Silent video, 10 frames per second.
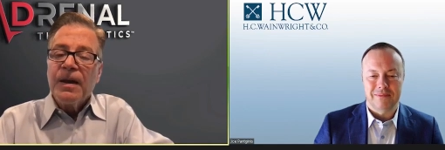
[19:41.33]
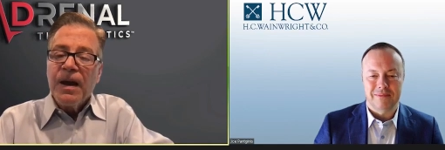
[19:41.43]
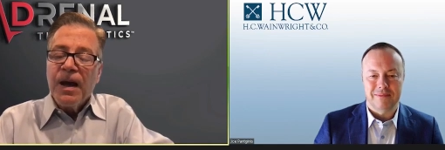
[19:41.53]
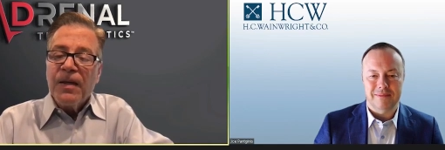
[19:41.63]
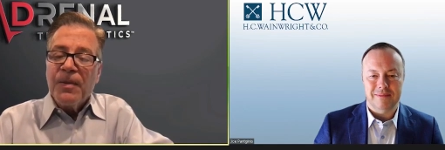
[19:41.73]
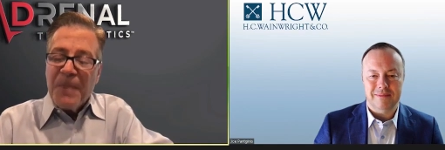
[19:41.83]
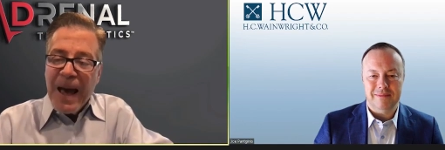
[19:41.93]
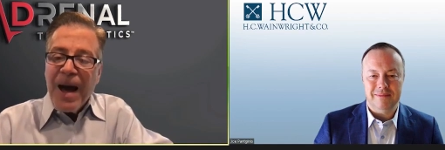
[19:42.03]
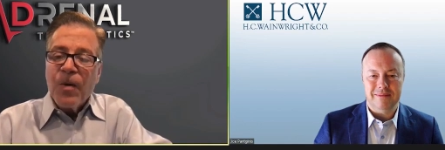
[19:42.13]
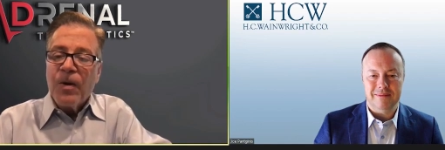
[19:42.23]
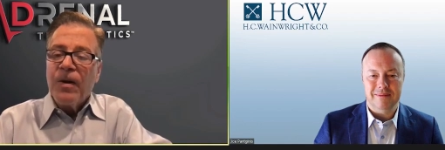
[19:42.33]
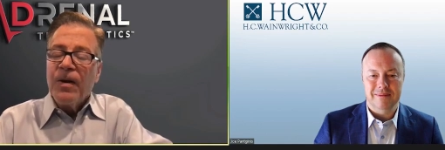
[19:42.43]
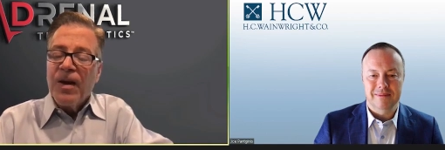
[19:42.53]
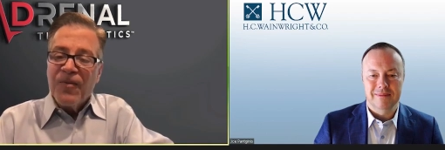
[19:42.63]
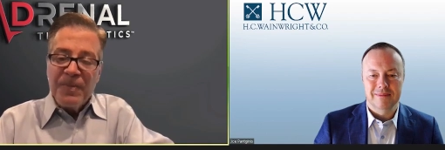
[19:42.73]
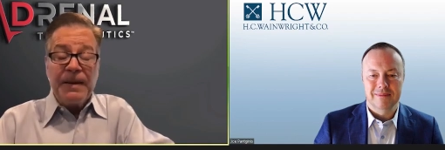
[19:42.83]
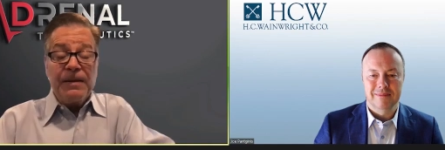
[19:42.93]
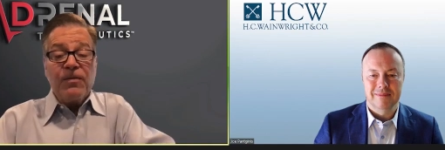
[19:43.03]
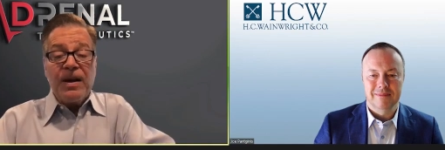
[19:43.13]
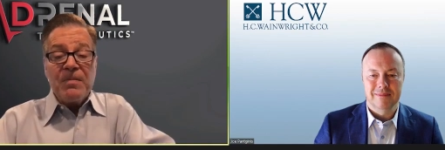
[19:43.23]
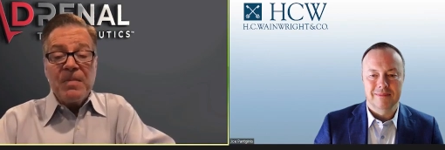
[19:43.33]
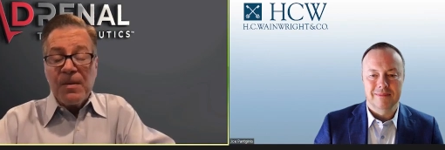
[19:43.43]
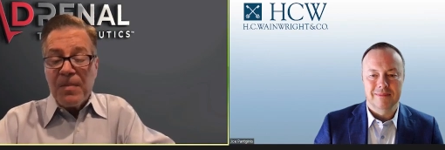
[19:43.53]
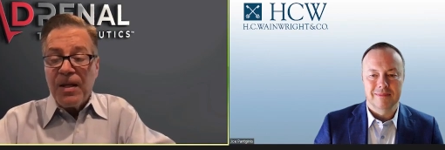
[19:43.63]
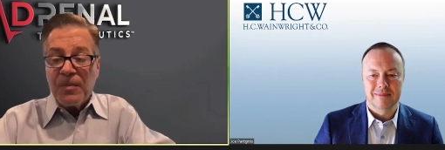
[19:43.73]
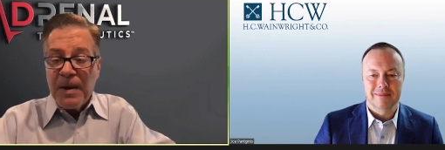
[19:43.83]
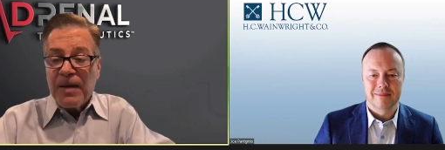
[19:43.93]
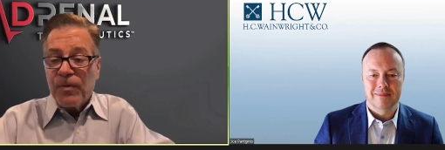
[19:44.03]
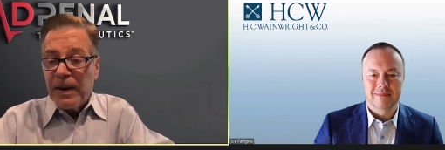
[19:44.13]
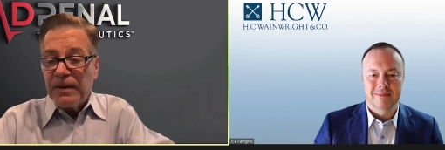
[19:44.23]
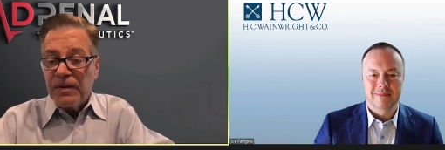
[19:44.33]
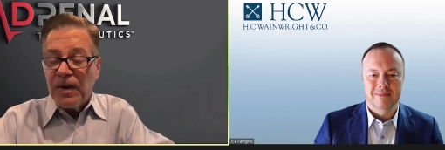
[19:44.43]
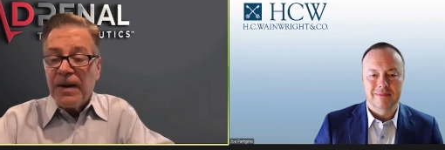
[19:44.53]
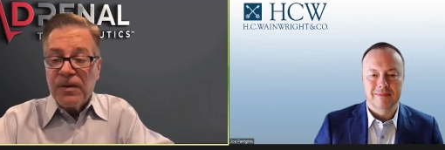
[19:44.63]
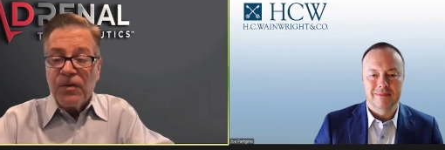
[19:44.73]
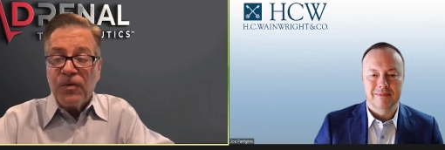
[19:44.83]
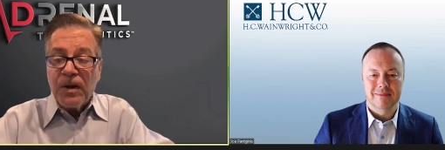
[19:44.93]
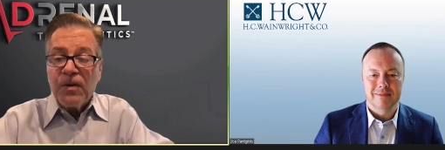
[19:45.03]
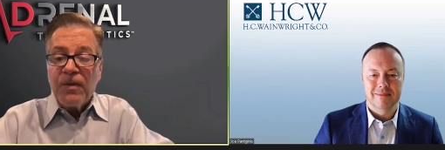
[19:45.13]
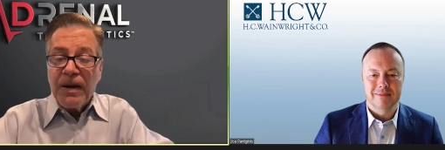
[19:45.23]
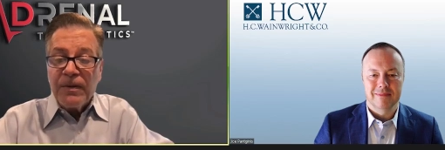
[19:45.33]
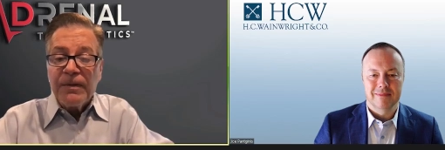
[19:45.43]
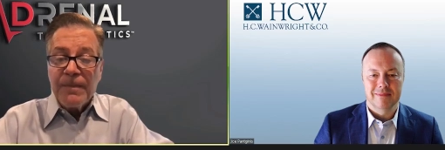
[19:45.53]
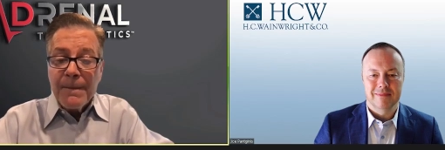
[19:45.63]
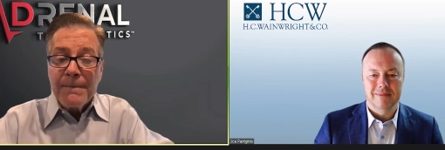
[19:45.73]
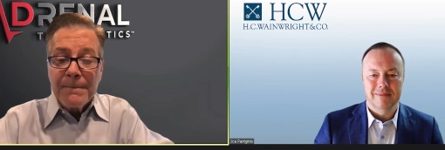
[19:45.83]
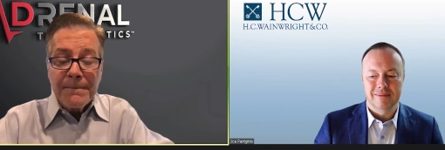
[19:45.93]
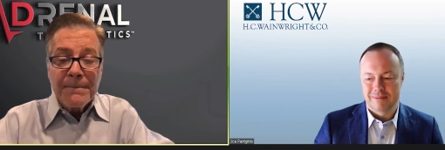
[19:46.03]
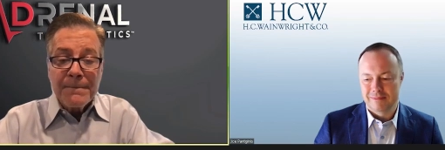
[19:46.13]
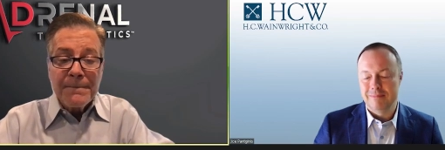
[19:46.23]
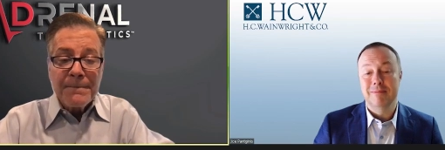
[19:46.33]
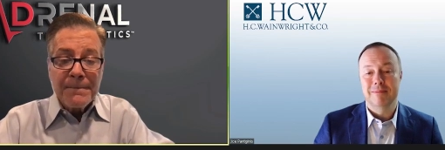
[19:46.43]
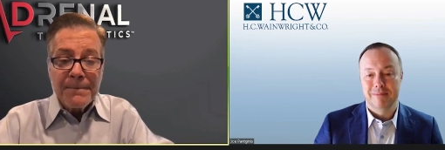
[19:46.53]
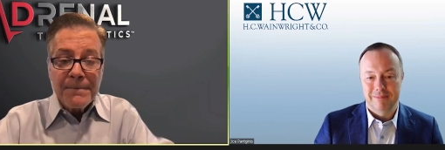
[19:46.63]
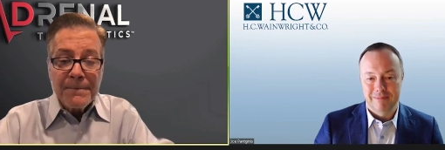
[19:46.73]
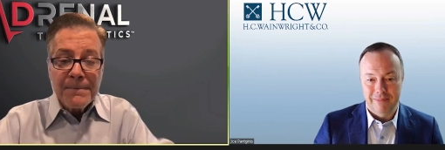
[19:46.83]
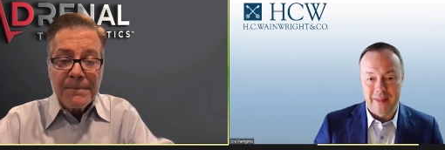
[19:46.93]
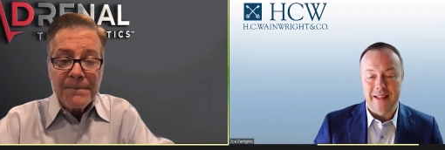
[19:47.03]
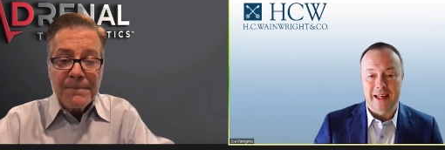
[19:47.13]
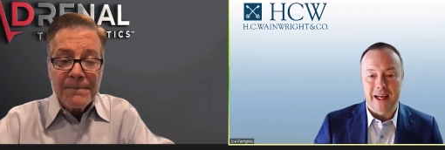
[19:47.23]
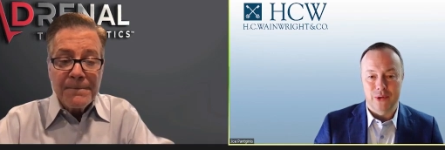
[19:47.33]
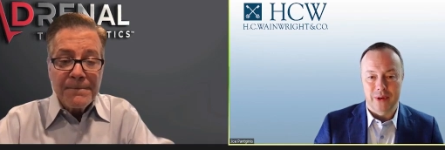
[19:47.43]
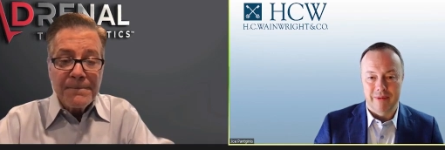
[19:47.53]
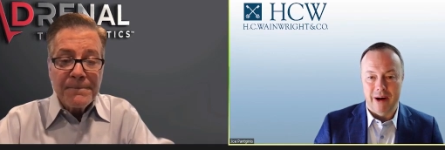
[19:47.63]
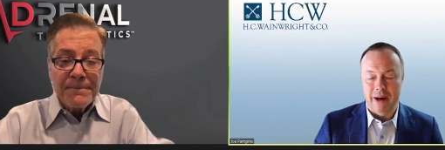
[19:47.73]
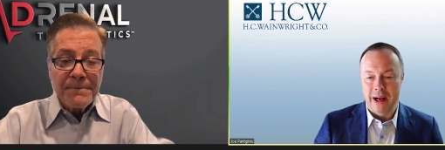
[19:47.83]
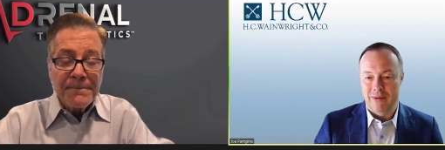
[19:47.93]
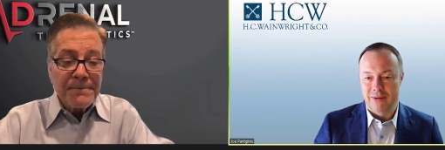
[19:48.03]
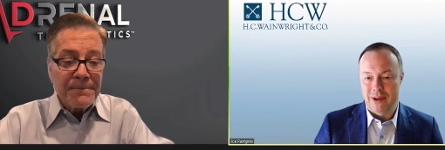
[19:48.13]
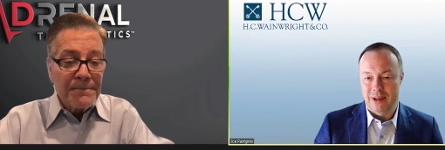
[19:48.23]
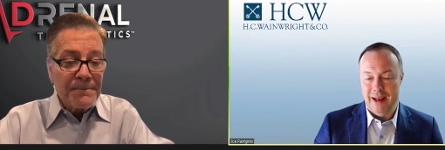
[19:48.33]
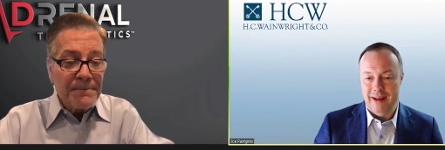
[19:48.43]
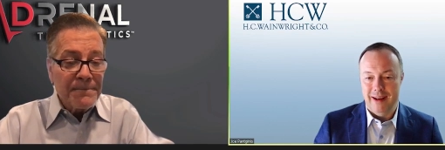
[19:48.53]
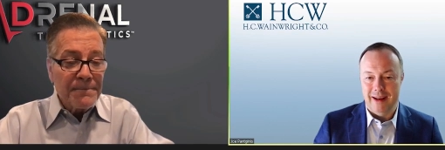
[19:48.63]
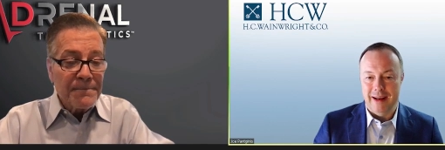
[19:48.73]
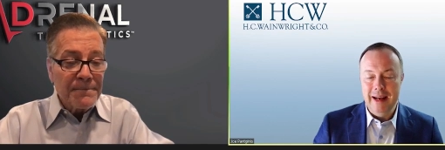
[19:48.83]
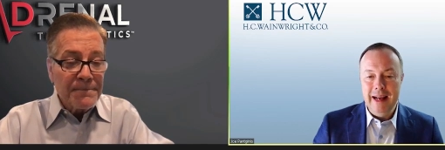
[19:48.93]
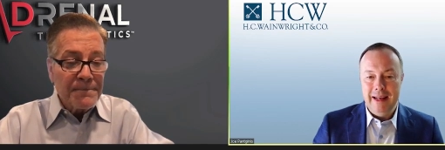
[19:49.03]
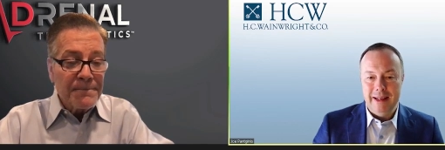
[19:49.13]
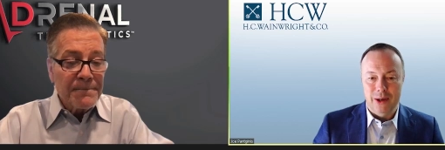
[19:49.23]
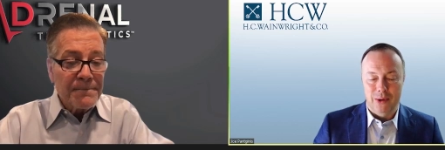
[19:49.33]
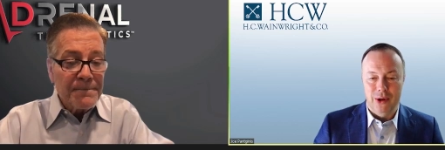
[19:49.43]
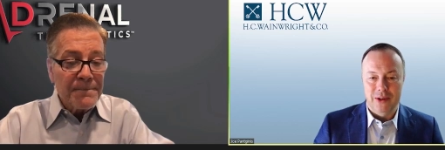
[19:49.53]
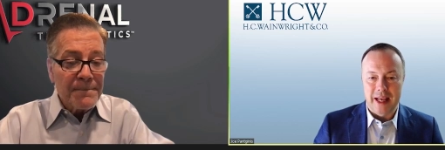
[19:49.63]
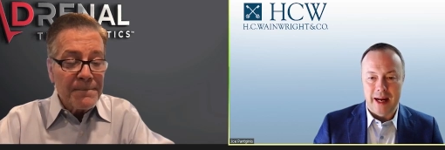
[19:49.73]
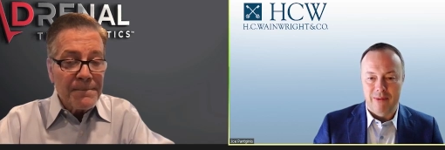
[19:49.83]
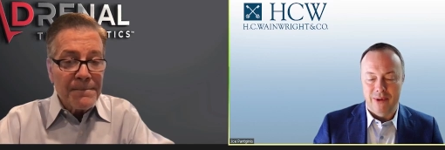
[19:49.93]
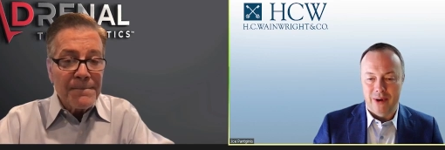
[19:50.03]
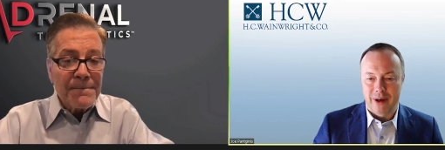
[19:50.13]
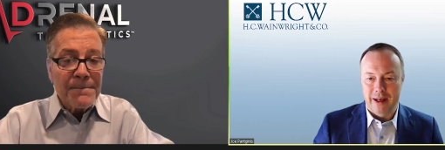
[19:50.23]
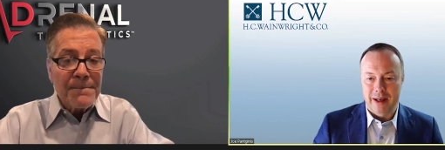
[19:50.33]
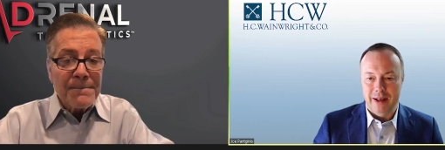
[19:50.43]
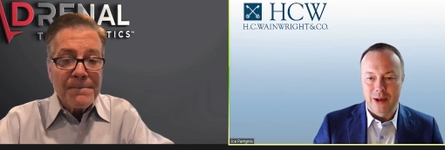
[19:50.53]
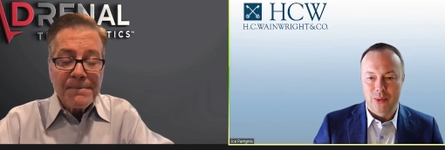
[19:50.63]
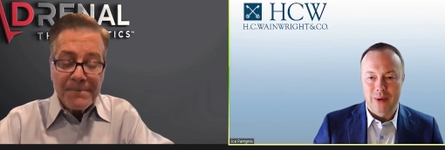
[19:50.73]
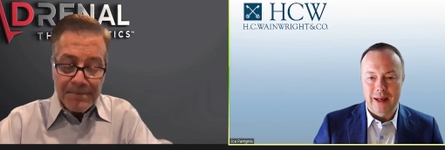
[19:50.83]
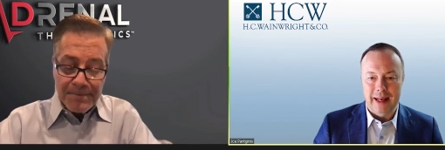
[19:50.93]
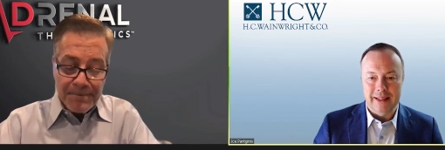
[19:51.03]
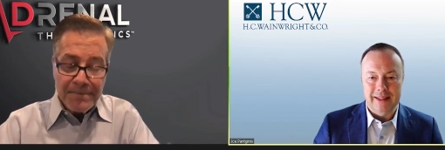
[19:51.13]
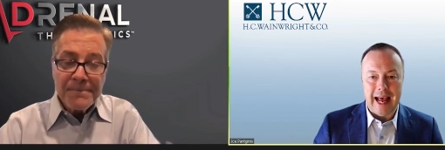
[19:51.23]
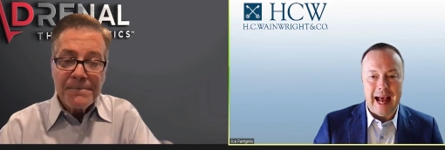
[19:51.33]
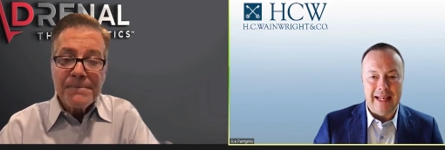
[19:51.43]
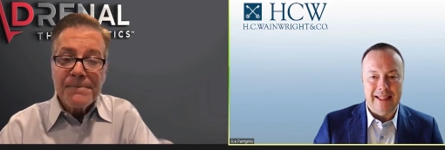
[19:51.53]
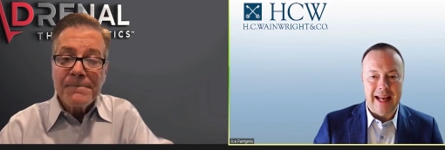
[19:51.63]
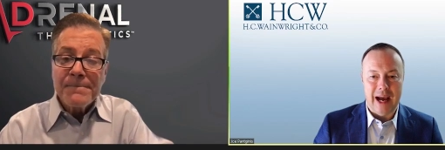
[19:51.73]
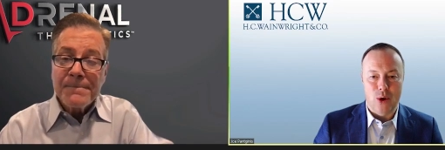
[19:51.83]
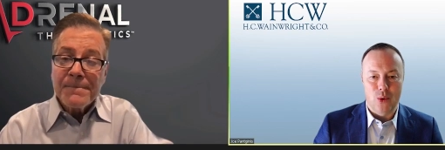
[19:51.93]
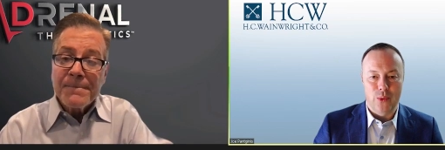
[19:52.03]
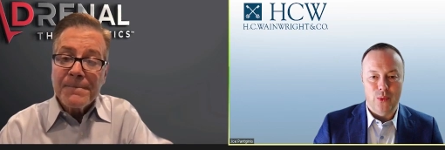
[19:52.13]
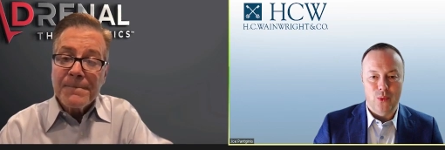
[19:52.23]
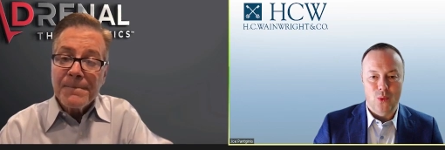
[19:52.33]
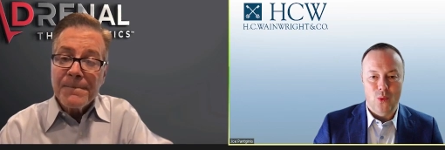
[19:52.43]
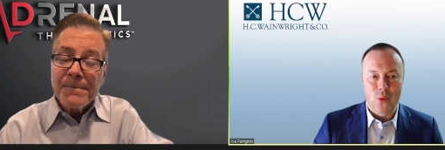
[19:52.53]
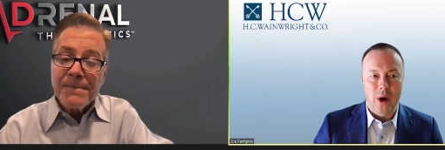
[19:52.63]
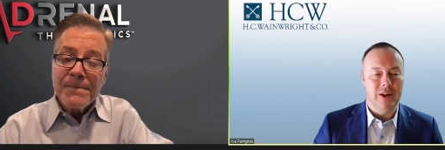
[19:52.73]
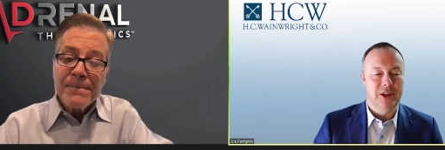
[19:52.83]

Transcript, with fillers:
Speaker 1: uh, the power of picking the right metabolic pathway and designing your drug around it.
Speaker 2: That's actually very helpful and, uh, you know, good setup for, uh, you know, I guess to ask now, where is